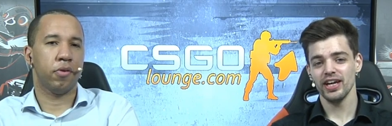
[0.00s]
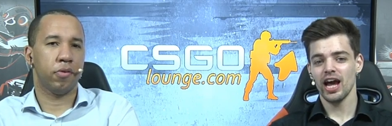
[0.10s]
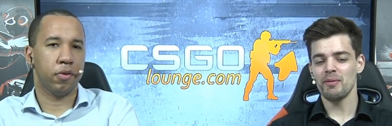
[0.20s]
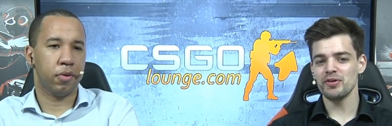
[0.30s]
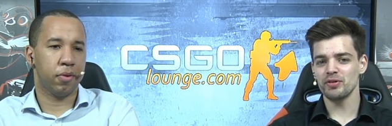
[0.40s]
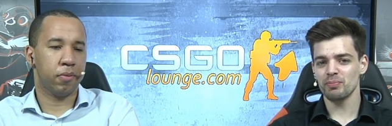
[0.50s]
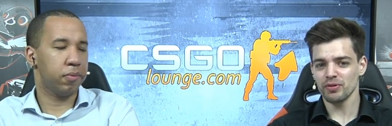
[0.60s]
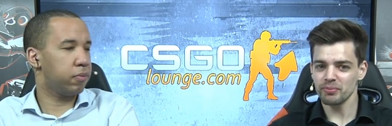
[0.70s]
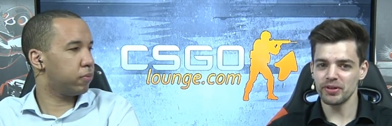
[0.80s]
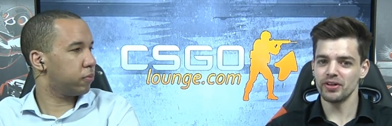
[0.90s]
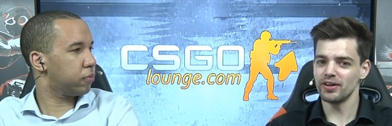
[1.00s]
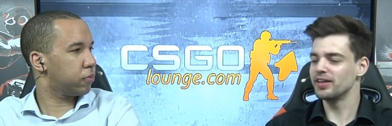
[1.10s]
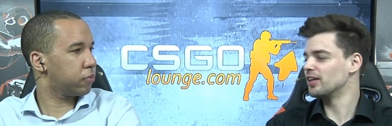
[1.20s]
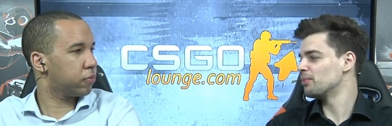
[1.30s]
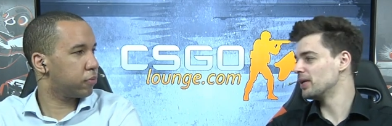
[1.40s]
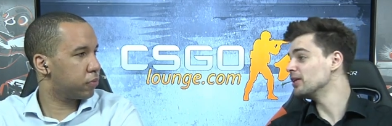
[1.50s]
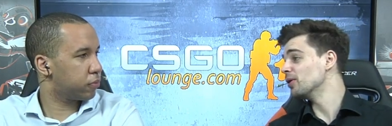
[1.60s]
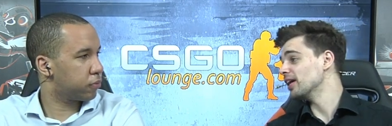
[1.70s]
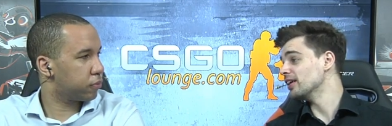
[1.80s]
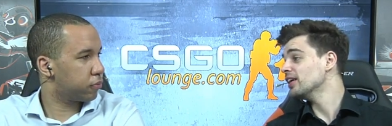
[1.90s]
Speaker 1: I mean, you'll probably be nerding it up anyway,
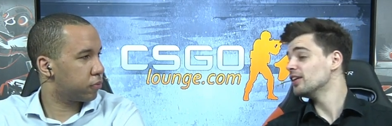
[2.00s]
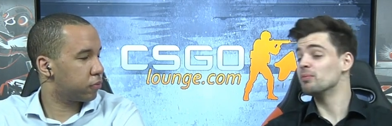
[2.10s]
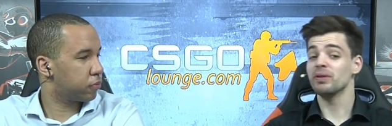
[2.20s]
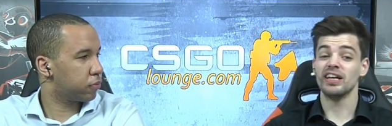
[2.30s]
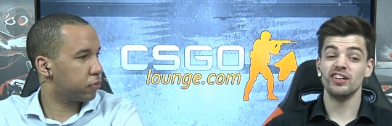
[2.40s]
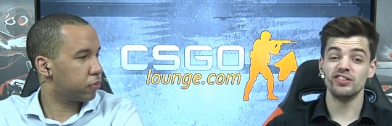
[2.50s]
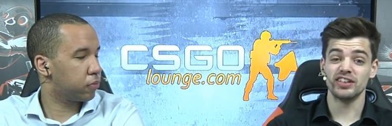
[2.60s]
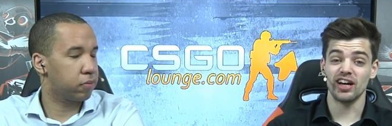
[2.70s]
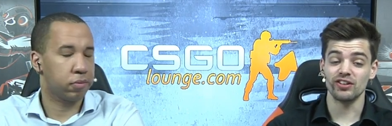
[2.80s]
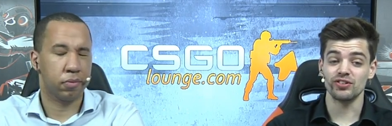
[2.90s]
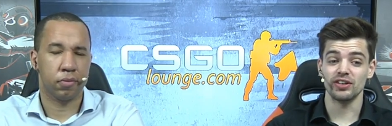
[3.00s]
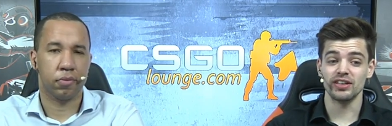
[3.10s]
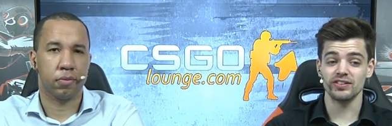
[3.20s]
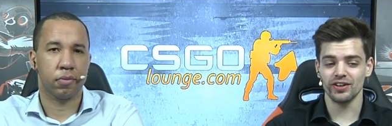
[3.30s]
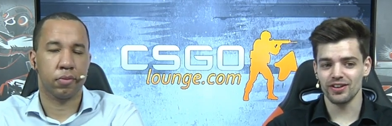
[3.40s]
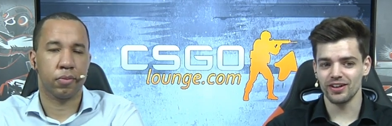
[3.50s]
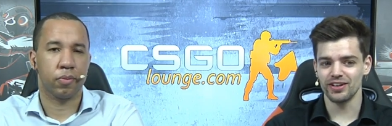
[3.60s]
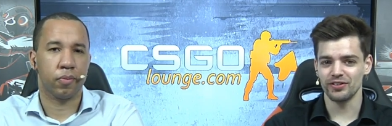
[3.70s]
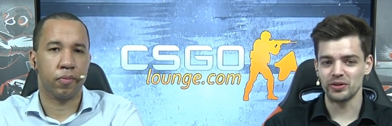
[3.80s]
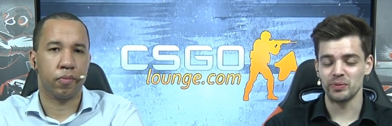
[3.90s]
you know, playing loads of Counter-Strike. That's kind of the idea of the
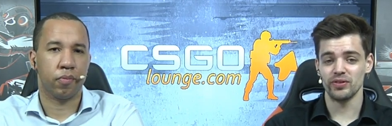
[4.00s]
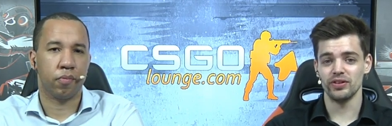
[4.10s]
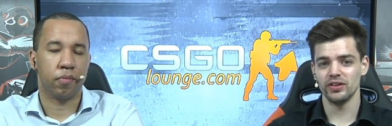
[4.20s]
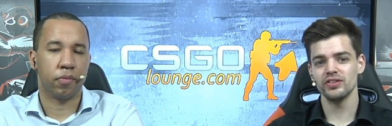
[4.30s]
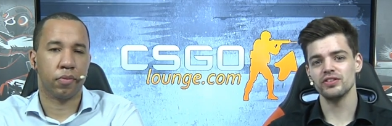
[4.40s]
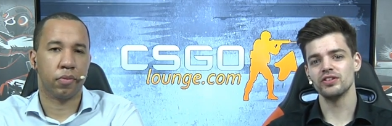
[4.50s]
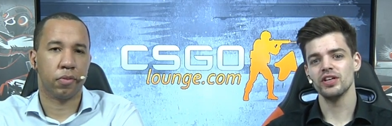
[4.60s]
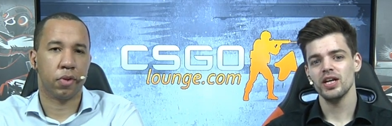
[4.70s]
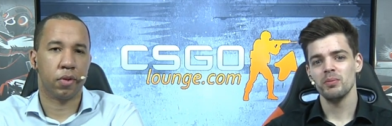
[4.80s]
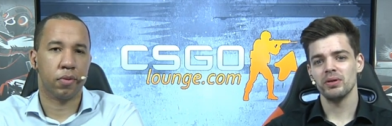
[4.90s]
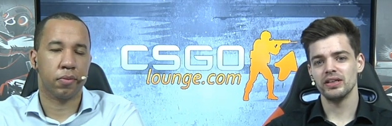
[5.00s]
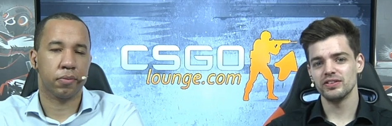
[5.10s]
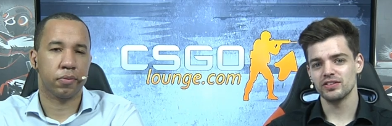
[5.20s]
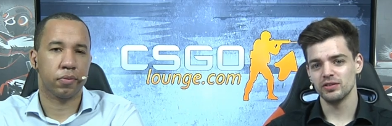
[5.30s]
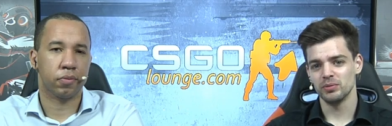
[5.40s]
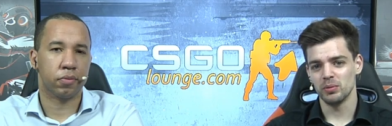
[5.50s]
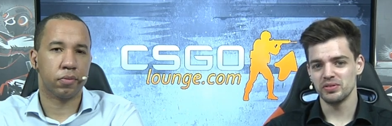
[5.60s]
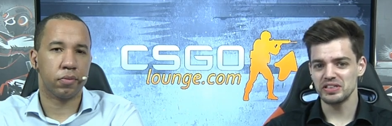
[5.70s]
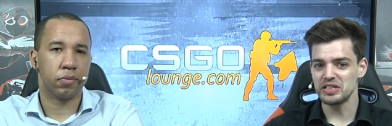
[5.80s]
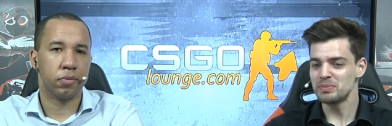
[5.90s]
community nights, just play some
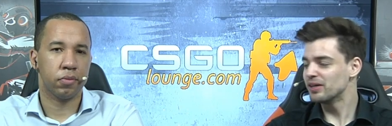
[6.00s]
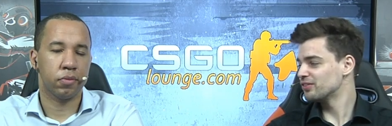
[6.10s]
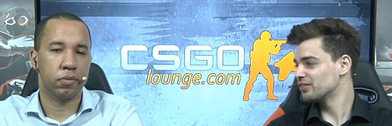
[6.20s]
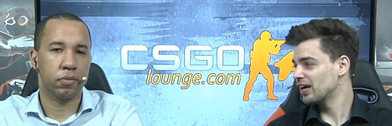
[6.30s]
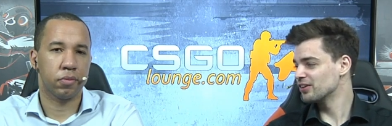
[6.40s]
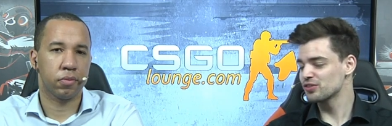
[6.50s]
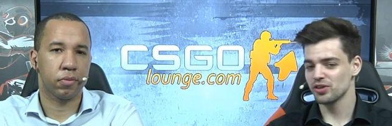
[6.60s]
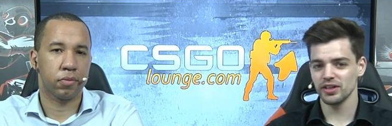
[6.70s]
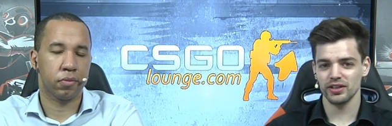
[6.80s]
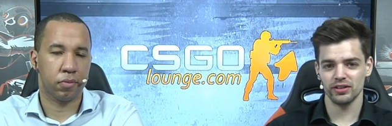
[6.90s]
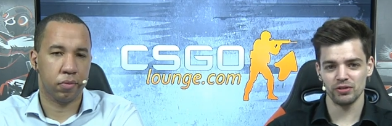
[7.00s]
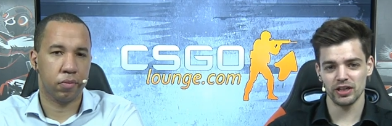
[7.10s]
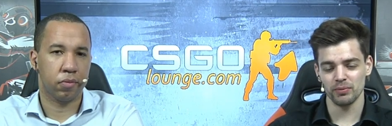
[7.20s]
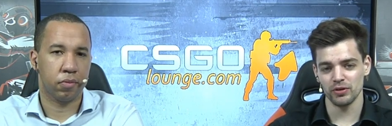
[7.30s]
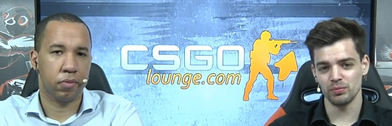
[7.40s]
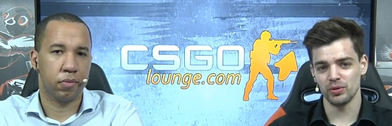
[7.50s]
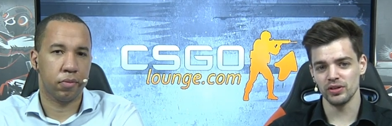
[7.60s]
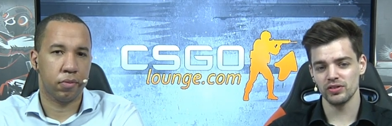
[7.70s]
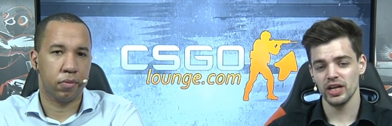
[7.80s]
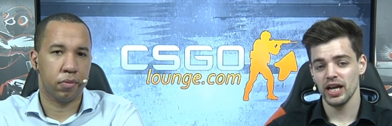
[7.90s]
obscene amounts of Counter-Strike and rack up those points.
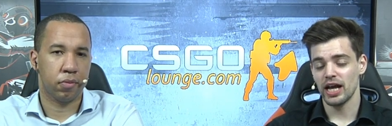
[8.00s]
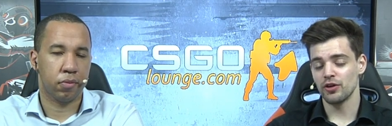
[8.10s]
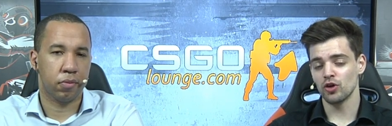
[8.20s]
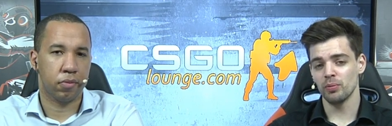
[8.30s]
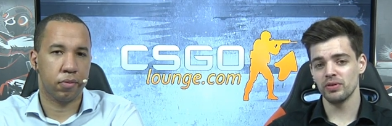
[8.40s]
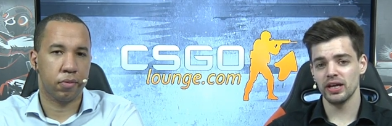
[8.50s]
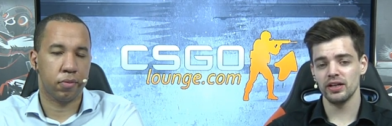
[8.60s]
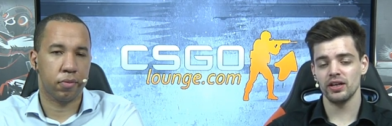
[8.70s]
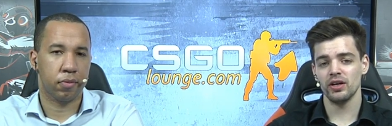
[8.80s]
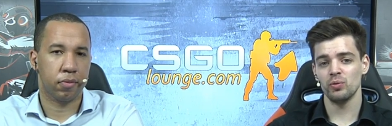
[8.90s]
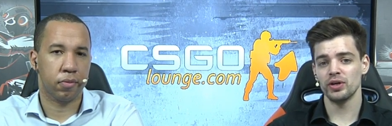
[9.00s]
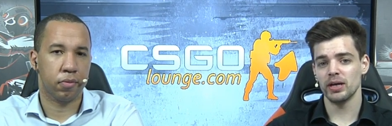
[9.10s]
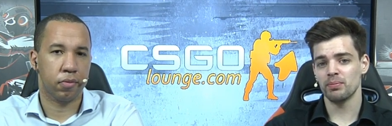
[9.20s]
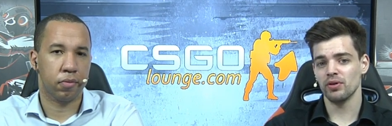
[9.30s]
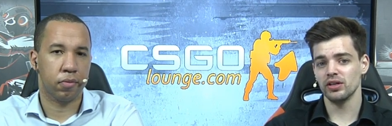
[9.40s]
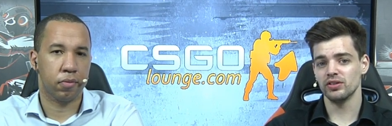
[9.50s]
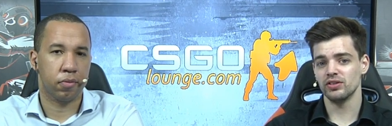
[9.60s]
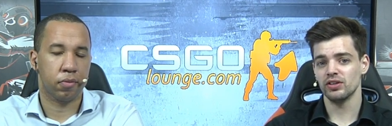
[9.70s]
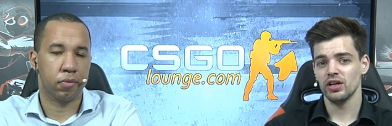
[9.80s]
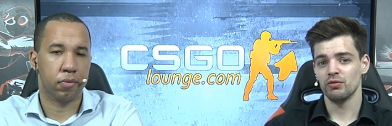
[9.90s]
And the top ten uh, will get prizes
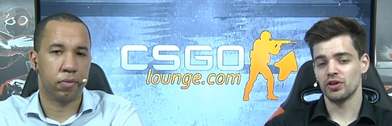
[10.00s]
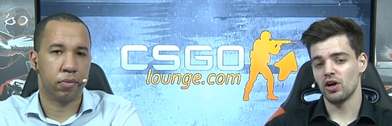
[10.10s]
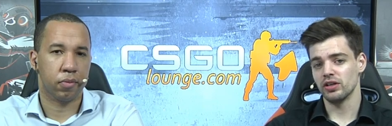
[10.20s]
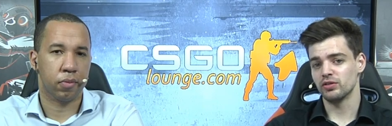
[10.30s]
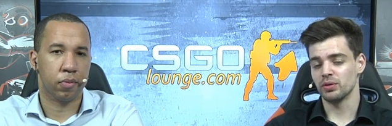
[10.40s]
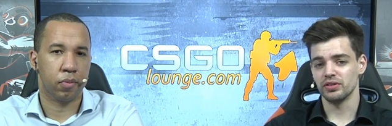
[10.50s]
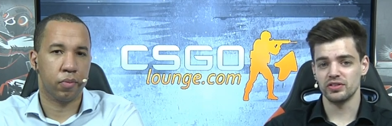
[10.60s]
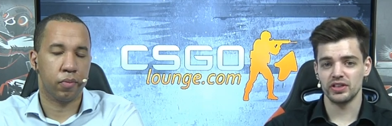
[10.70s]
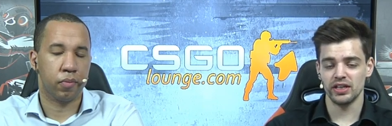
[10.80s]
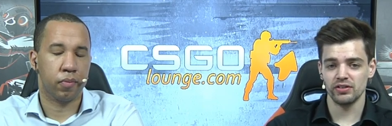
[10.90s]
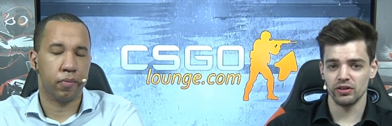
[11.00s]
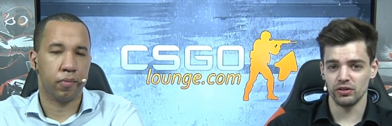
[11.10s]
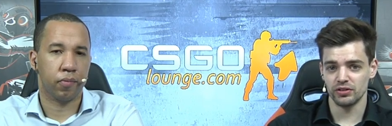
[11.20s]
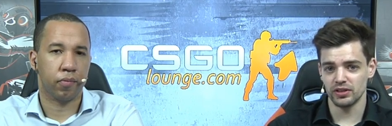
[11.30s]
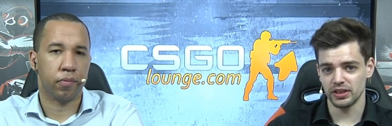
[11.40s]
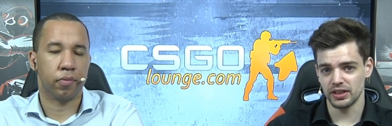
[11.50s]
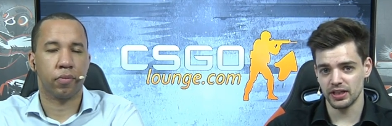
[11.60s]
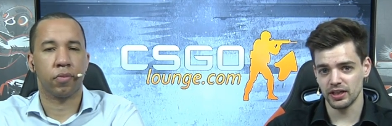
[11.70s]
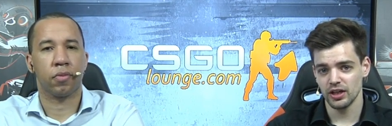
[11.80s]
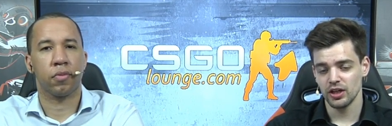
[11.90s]
regardless, whether it's skins, you know, Logitech gear,
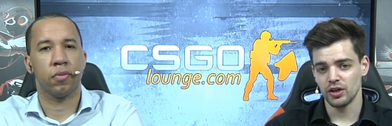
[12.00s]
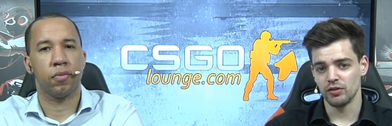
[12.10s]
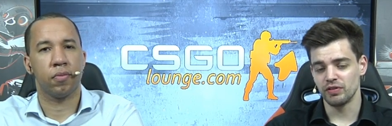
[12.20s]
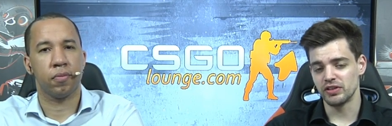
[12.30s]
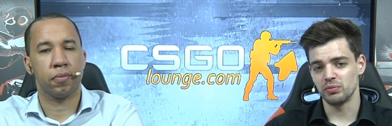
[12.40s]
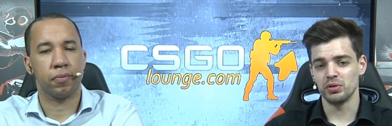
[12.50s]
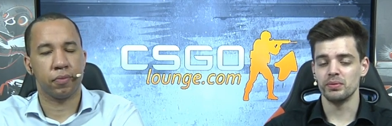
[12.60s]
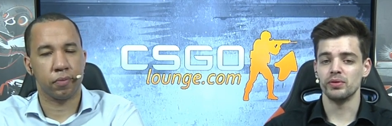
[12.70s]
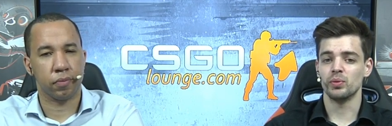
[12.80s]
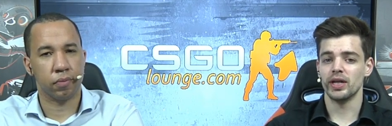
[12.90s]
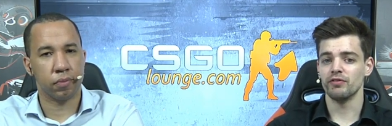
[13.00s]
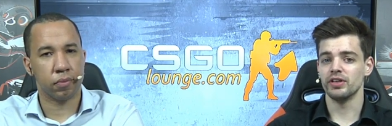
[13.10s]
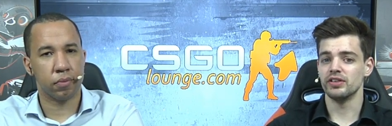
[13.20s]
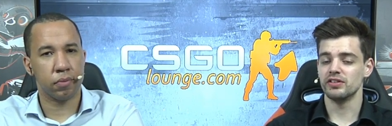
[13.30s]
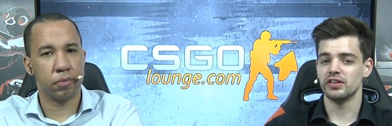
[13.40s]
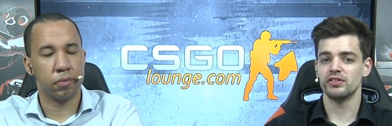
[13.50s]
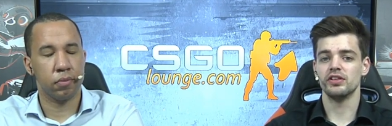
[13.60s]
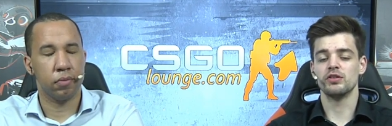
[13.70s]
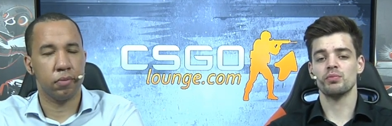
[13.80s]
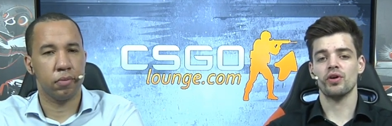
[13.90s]
you know, FaceIt premiums, whatever it is, there's, there's
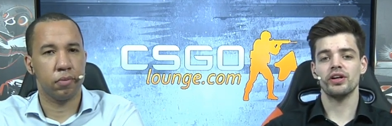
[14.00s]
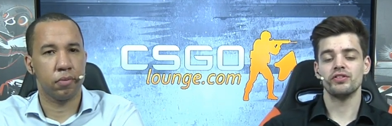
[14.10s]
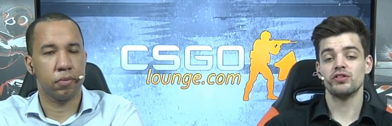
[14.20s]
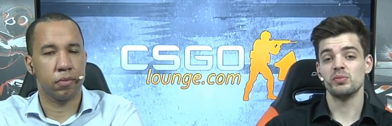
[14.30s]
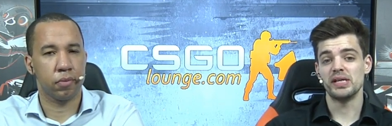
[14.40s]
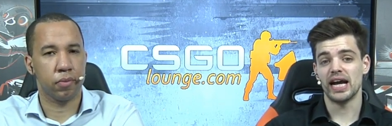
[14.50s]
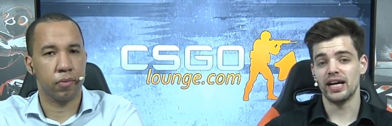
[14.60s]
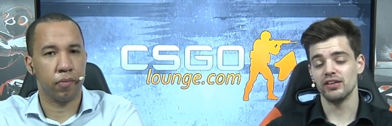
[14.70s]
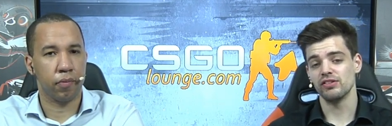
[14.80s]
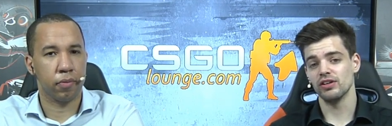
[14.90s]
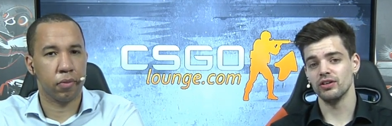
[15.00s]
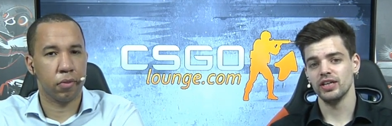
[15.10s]
prizes to be had. So